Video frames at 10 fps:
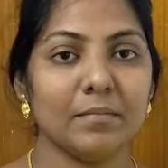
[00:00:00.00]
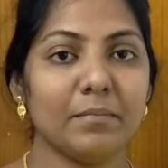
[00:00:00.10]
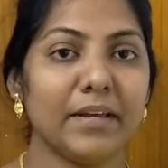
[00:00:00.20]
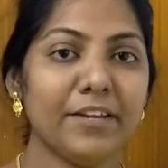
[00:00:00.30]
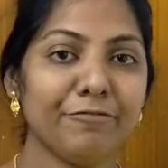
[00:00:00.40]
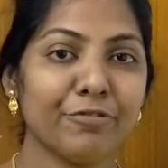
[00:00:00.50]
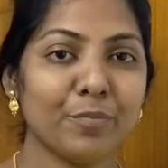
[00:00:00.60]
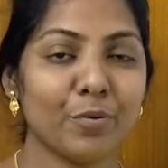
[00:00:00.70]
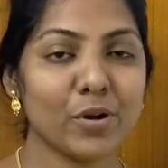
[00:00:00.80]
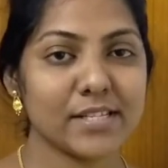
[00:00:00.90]
Many
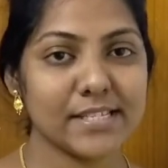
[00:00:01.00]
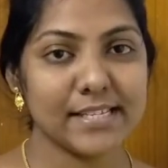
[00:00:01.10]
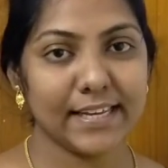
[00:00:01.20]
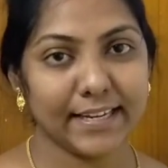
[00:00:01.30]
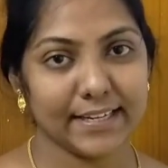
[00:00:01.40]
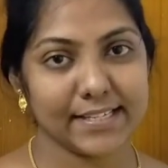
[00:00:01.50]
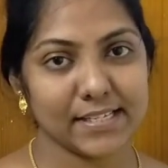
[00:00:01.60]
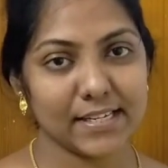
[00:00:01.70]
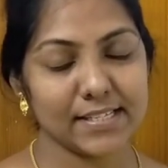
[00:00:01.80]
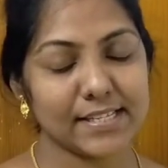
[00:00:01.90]
food processing
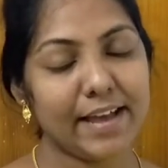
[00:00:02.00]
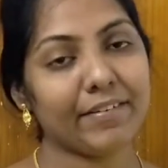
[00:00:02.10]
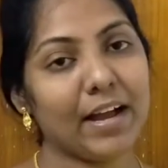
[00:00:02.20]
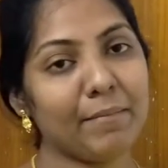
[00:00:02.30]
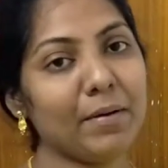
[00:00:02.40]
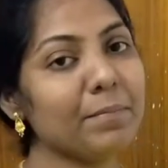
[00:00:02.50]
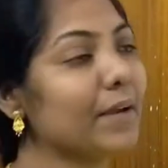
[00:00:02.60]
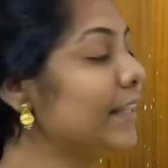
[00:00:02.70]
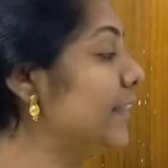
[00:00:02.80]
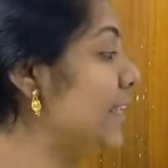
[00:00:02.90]
industries have come up
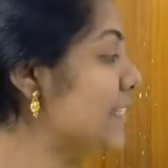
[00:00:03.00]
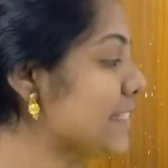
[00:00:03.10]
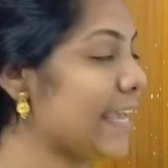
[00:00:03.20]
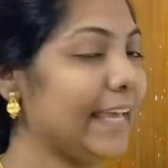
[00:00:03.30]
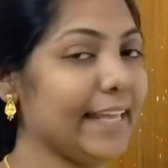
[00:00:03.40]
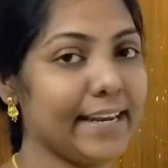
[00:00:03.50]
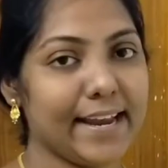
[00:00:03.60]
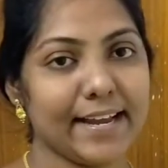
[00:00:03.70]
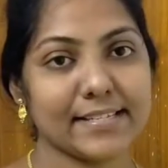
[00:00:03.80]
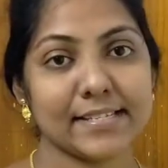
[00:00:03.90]
in these
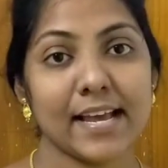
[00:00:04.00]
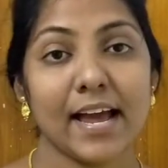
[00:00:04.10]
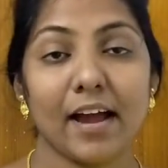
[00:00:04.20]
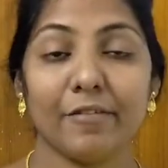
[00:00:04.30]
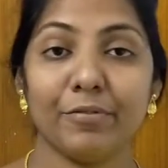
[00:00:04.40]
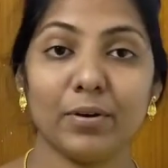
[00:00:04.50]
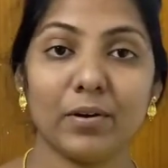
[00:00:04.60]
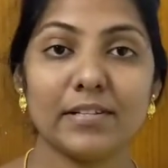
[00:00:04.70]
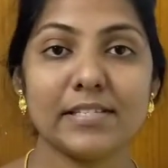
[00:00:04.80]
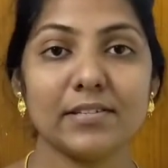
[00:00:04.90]
areas, and we
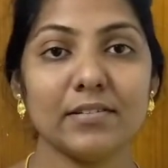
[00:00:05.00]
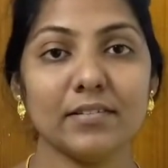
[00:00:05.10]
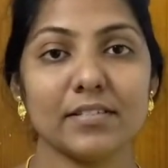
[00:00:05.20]
also